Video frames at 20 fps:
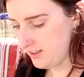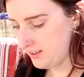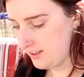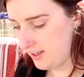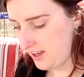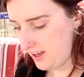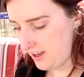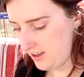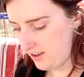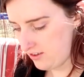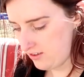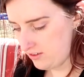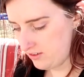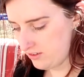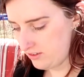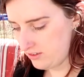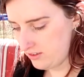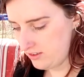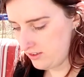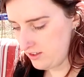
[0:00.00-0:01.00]

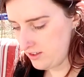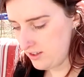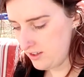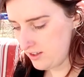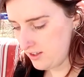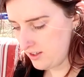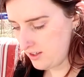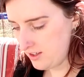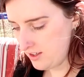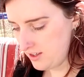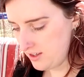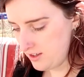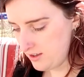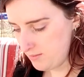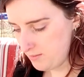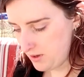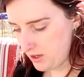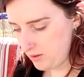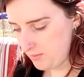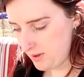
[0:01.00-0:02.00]
kale,
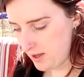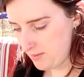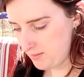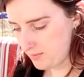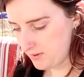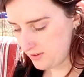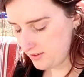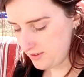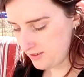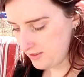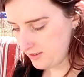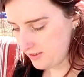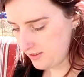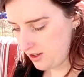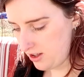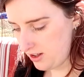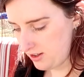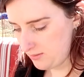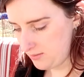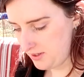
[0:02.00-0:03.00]
bell peppers,
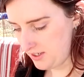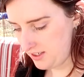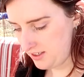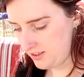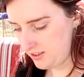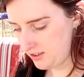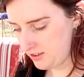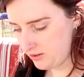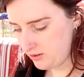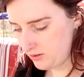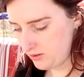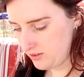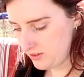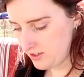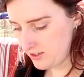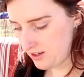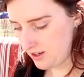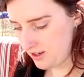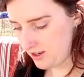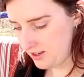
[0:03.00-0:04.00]
jalapenos,
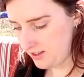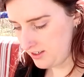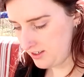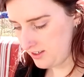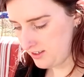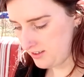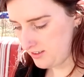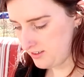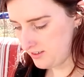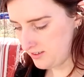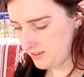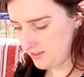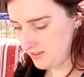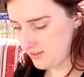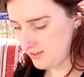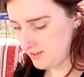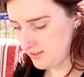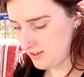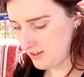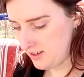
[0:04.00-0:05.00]

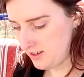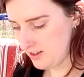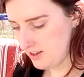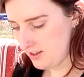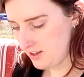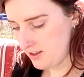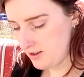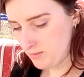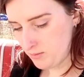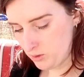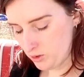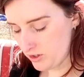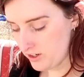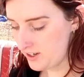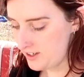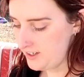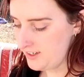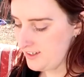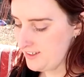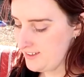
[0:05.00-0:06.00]
onions, more
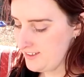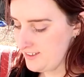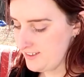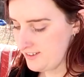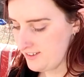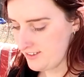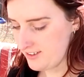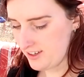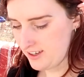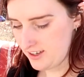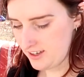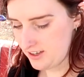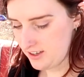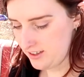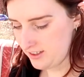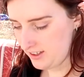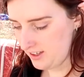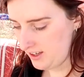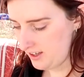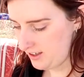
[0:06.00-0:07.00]
onions,
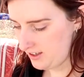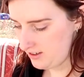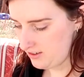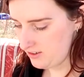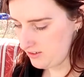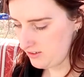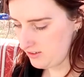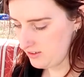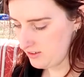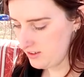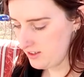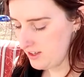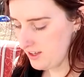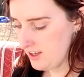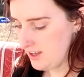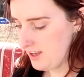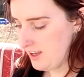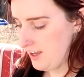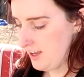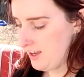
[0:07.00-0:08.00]
kale,
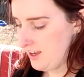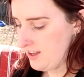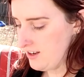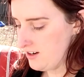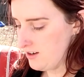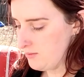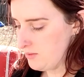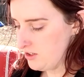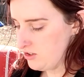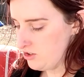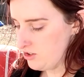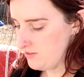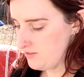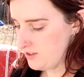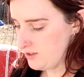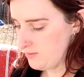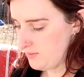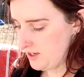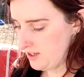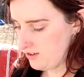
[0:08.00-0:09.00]
and a bunch
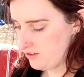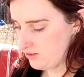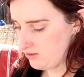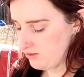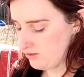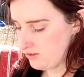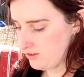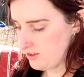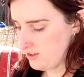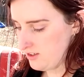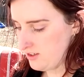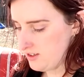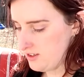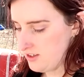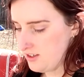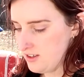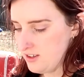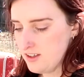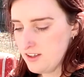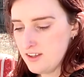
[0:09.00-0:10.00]
of tomatoes.
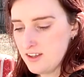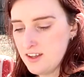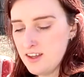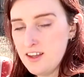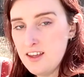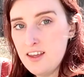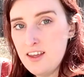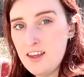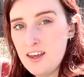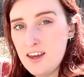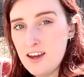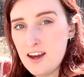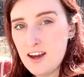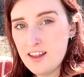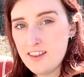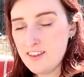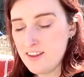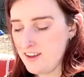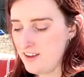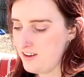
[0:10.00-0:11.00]

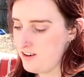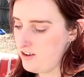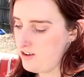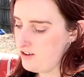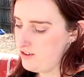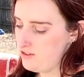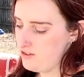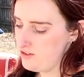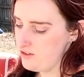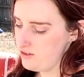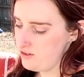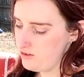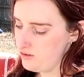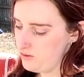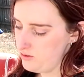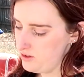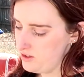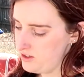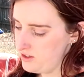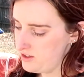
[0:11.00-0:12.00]
And then
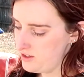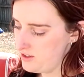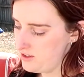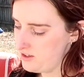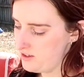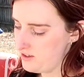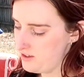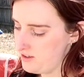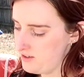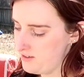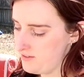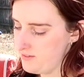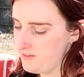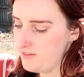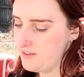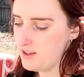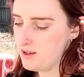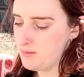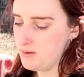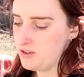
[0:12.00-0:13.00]
also
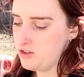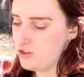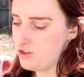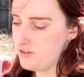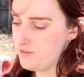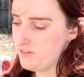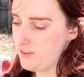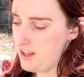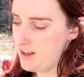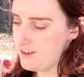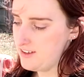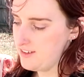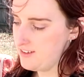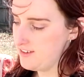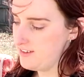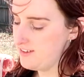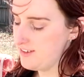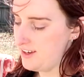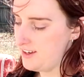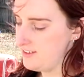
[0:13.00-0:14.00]
a bunch of
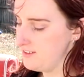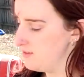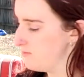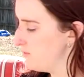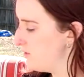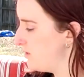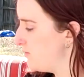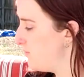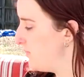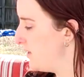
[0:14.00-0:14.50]
lettuces and some spinach.